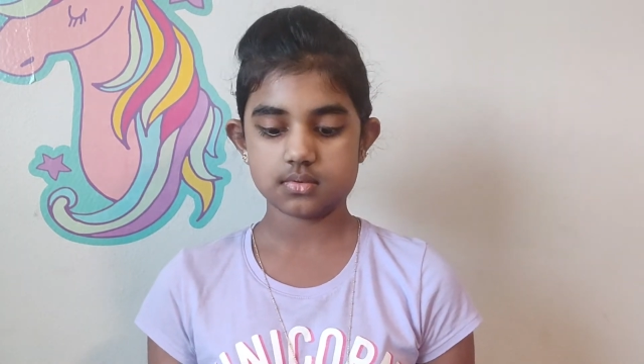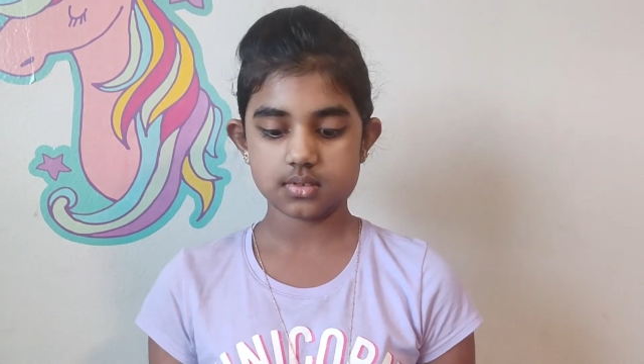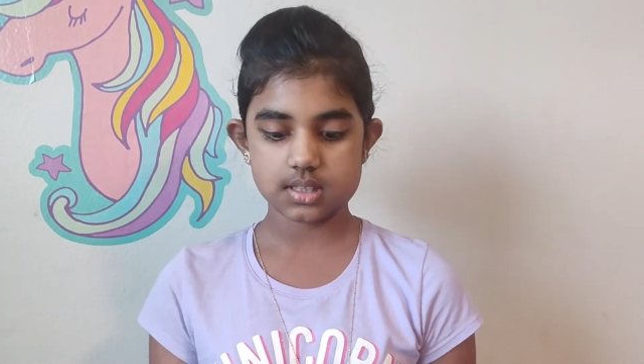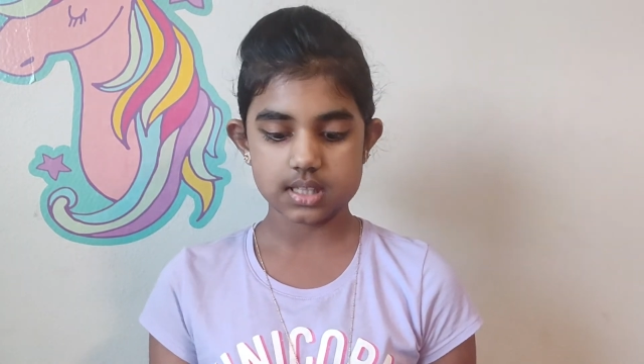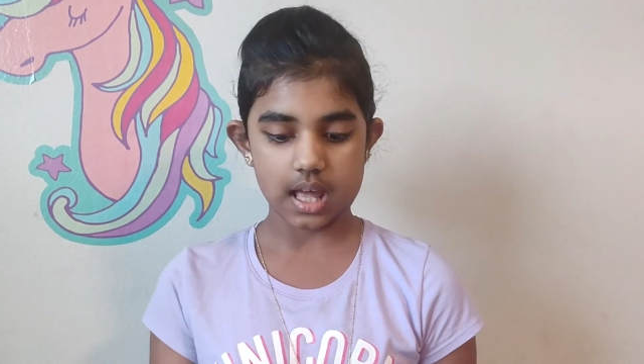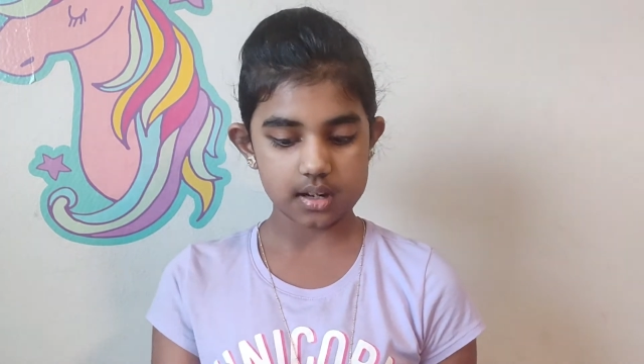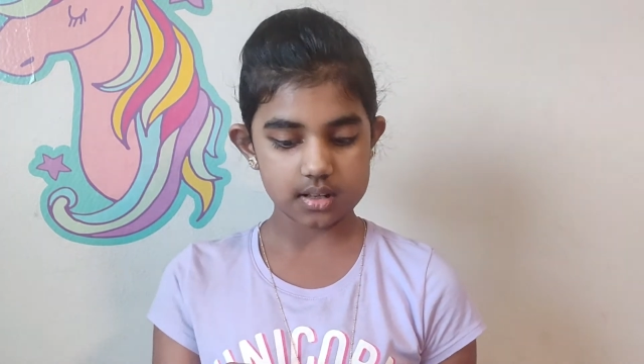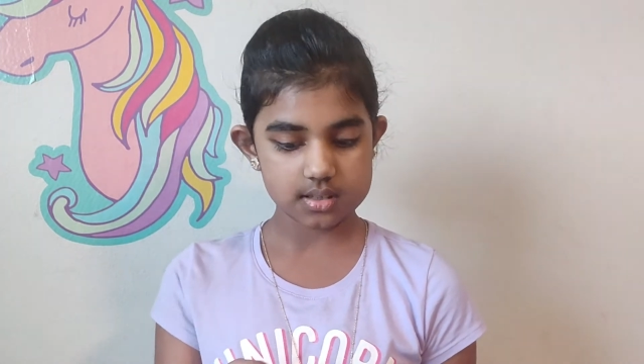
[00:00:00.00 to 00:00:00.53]

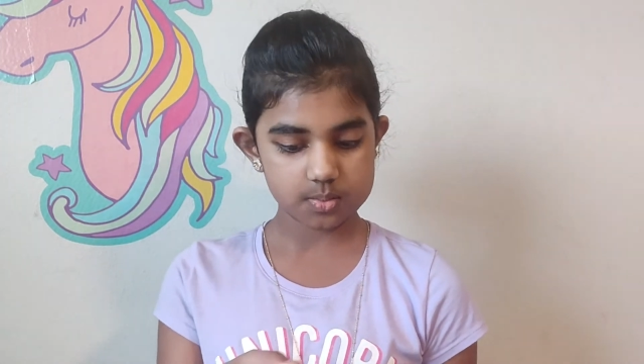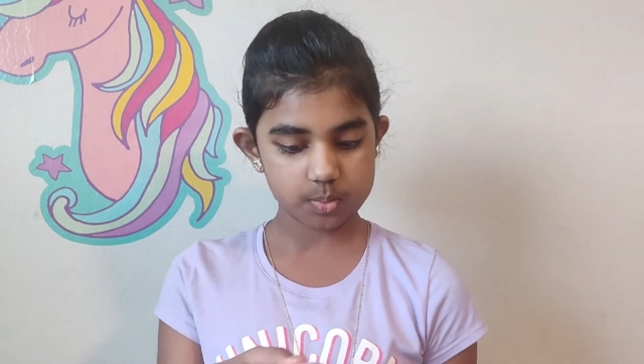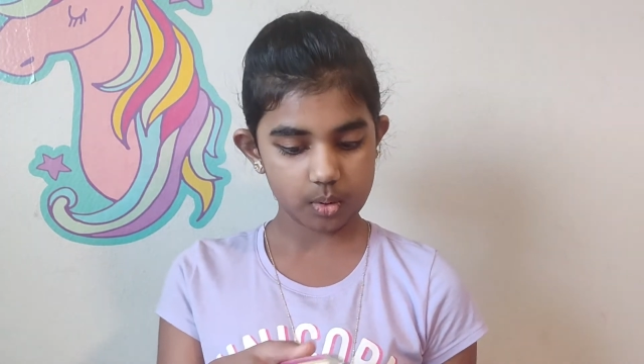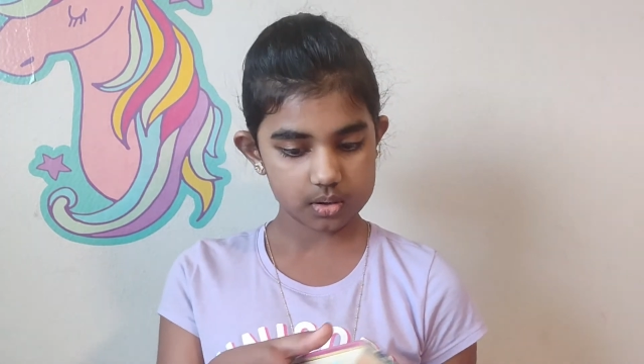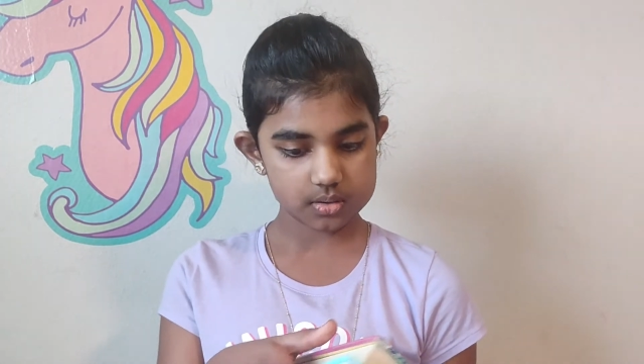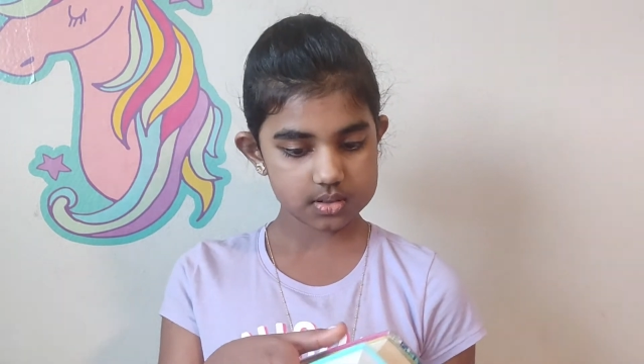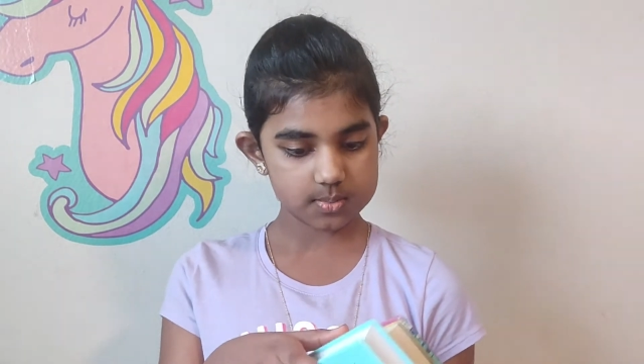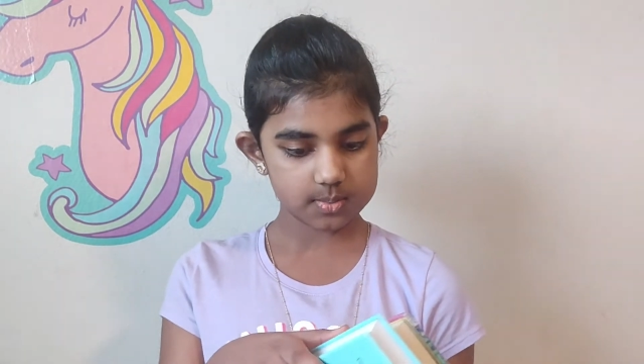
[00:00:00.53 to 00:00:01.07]
saddest
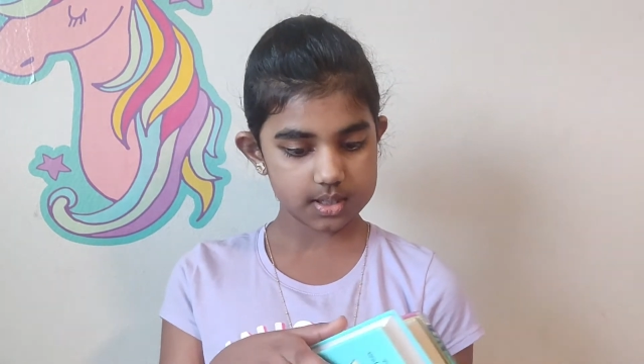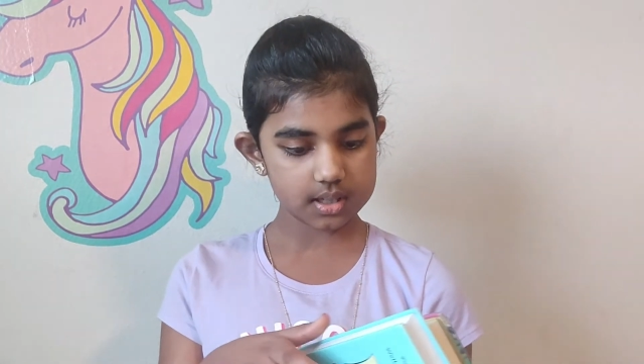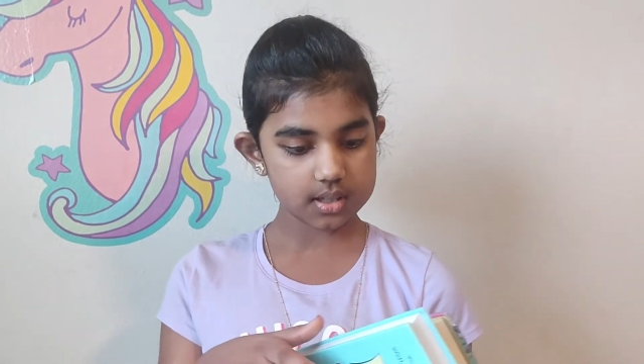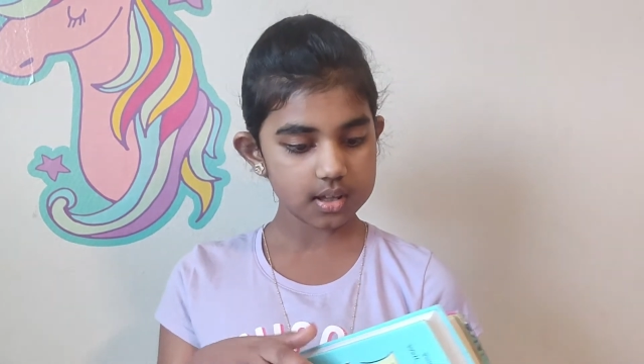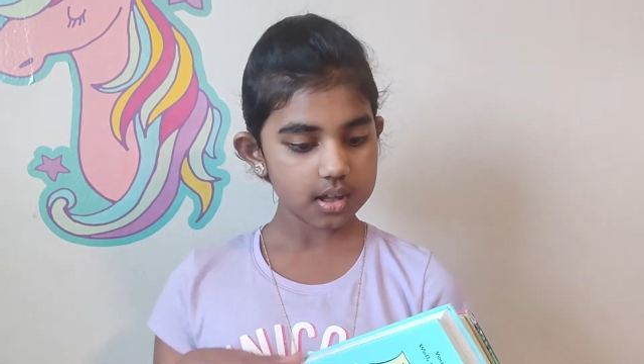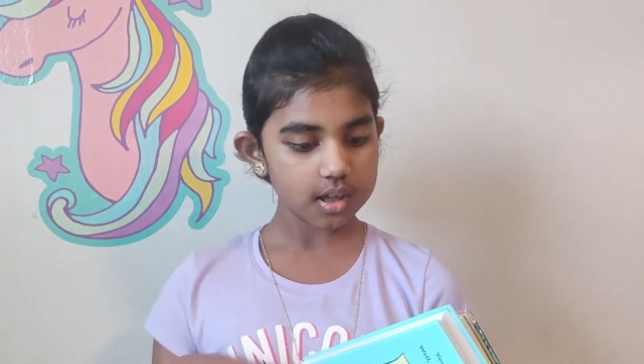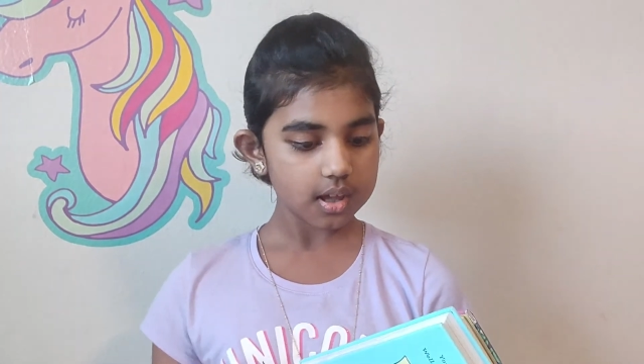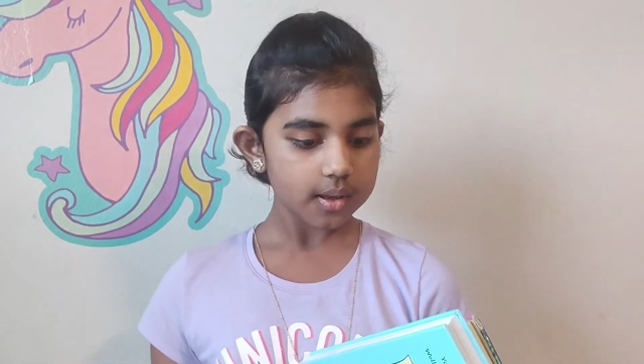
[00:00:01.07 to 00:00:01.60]
part to
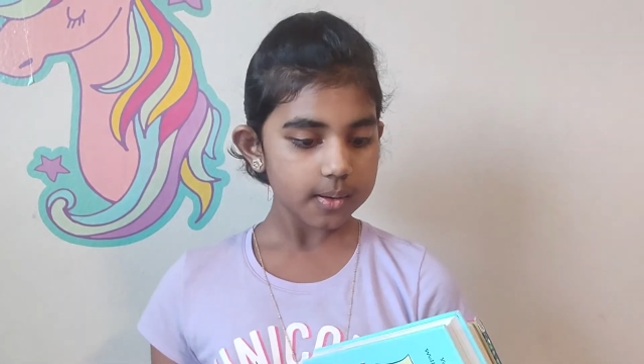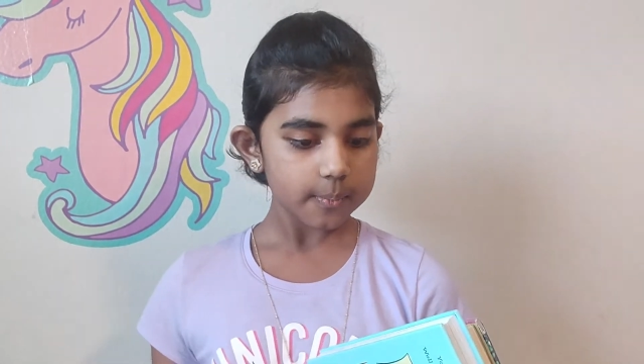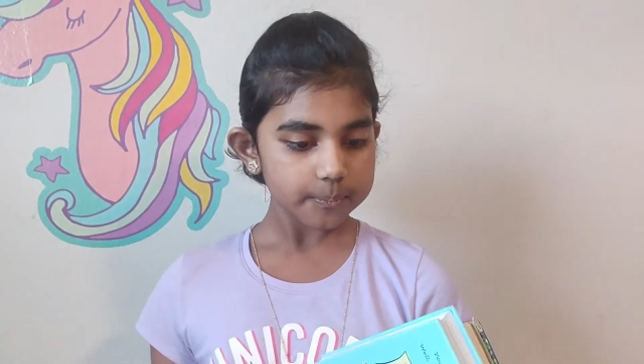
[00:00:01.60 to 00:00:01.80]
me.